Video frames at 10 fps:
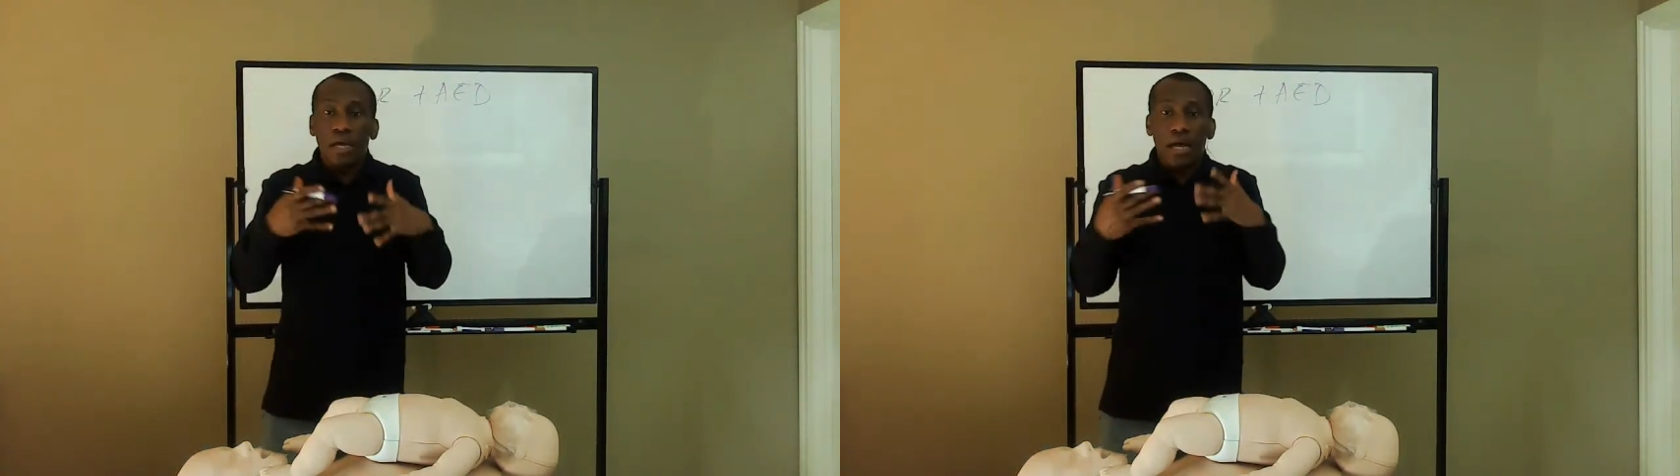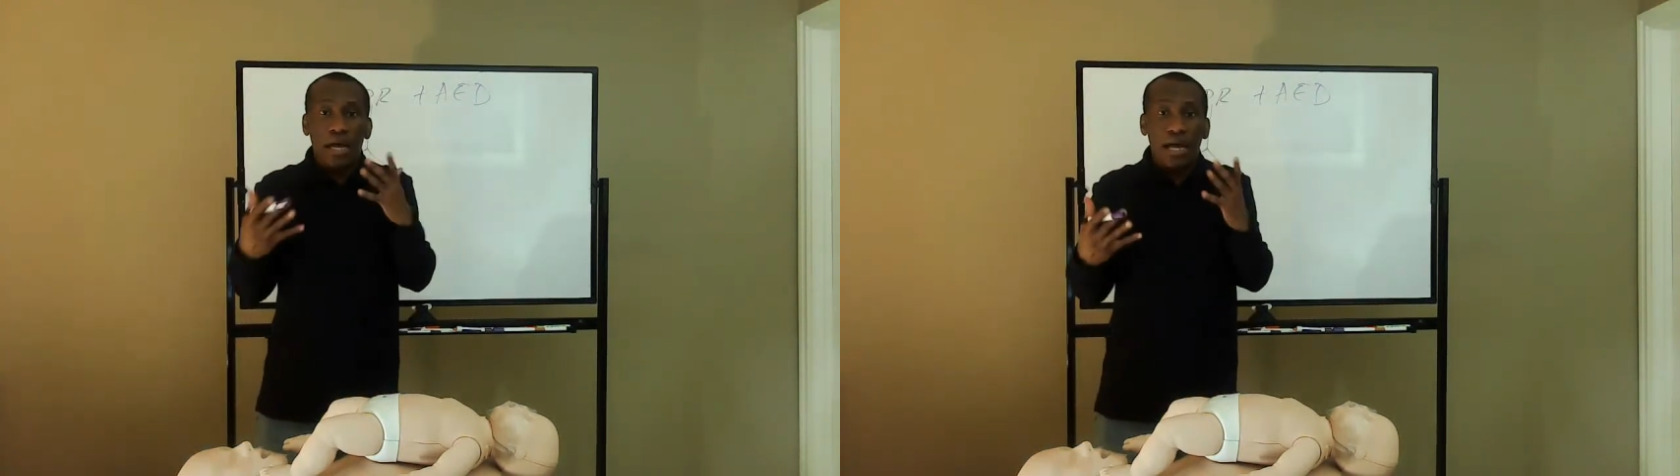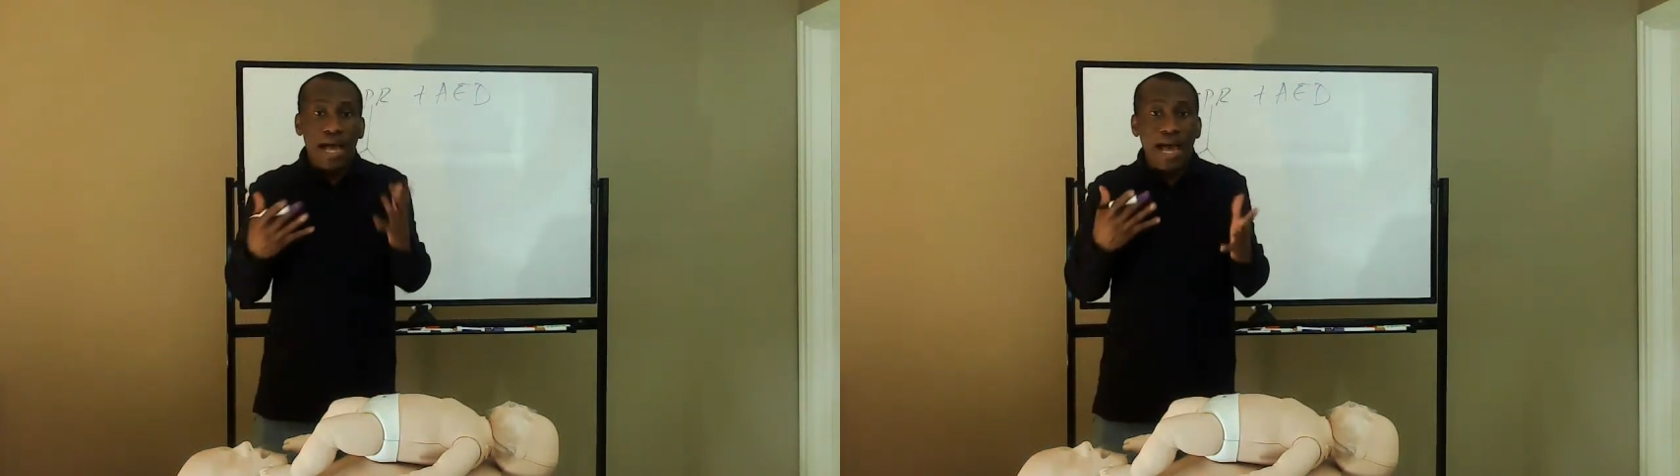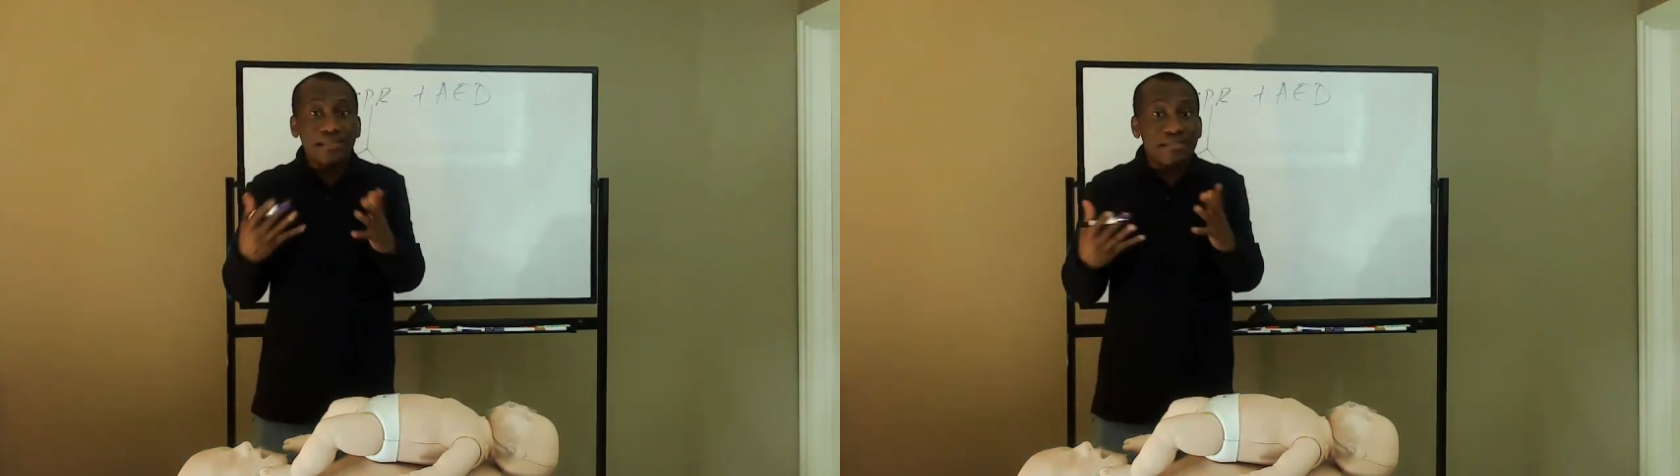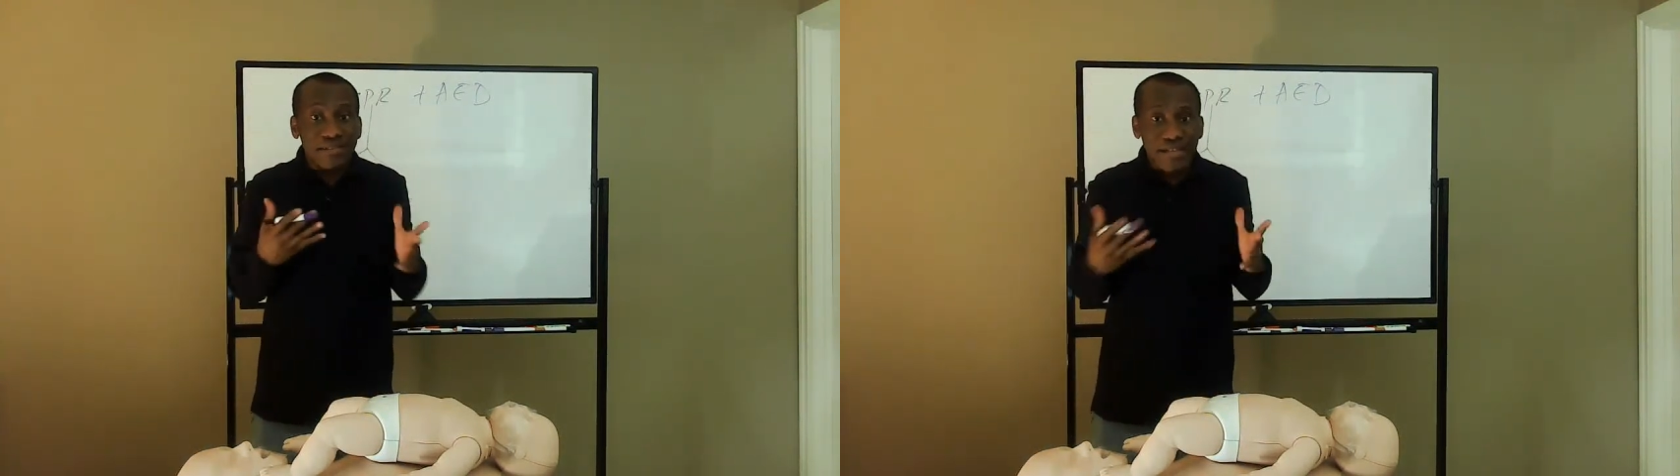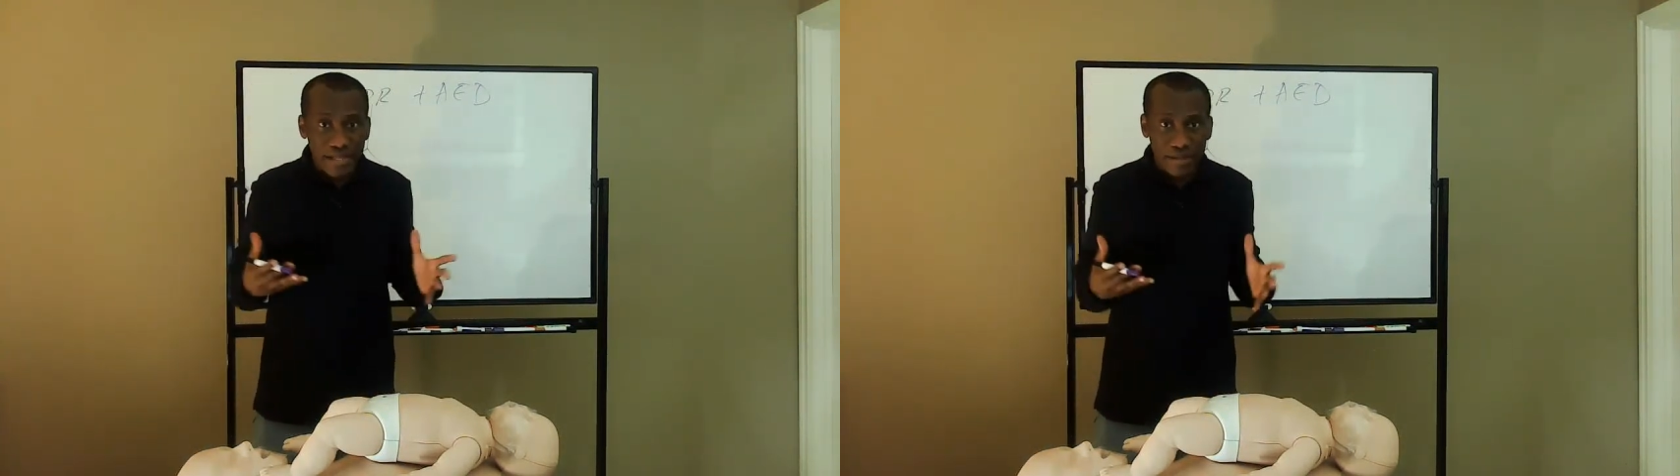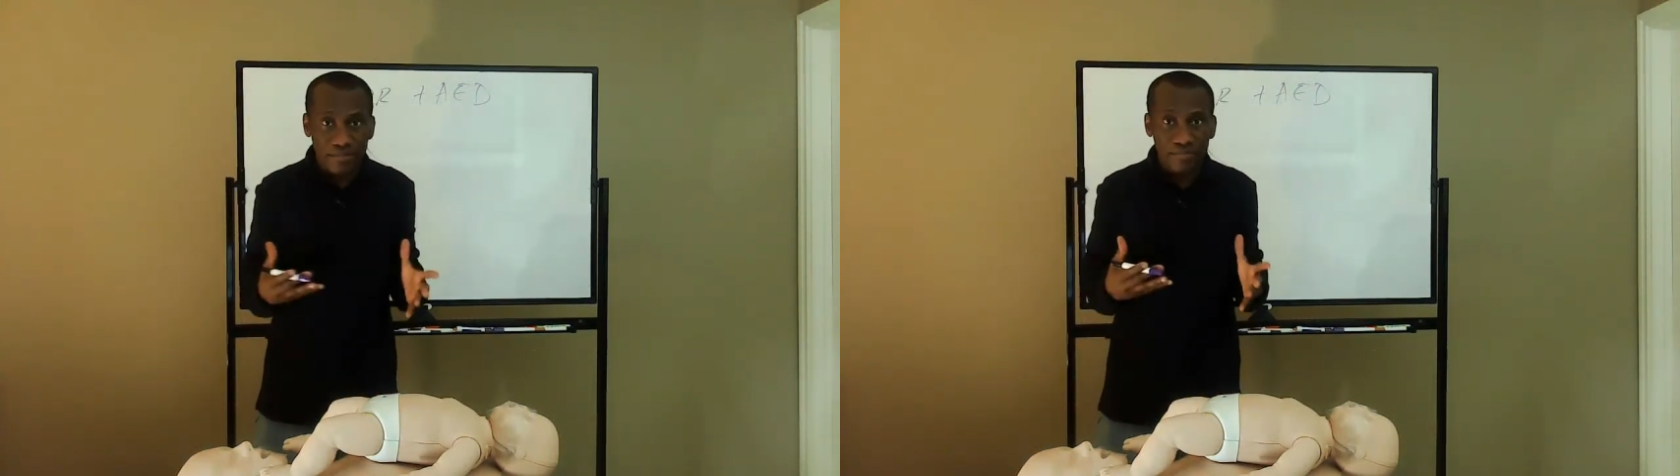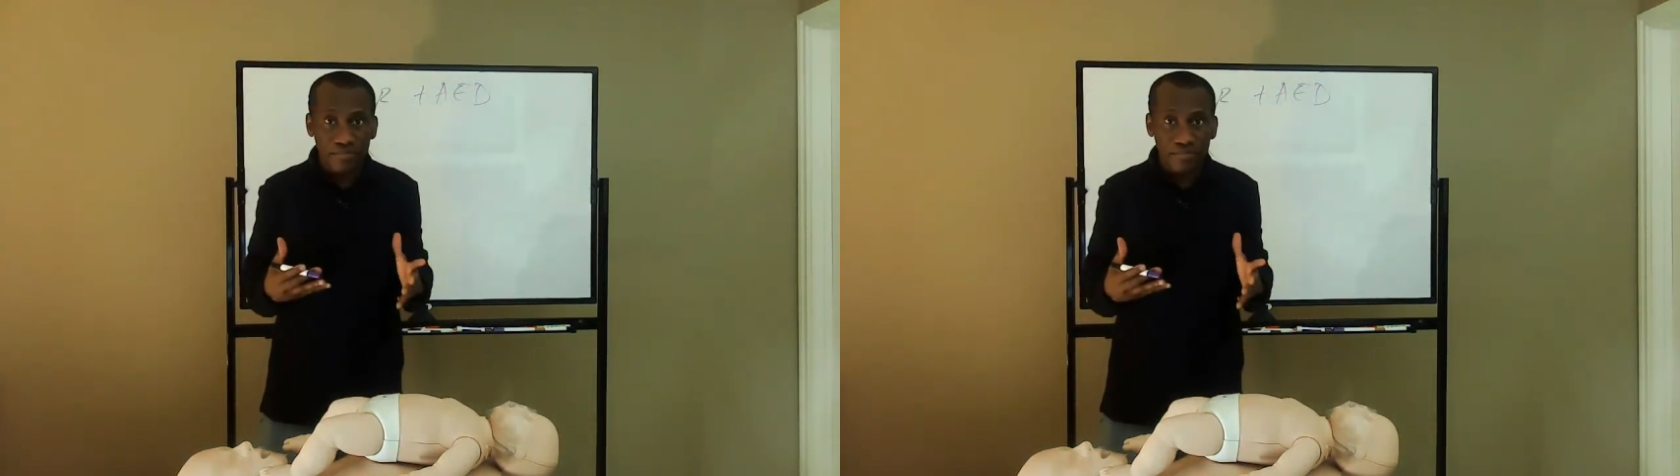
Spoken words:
heart rhythm.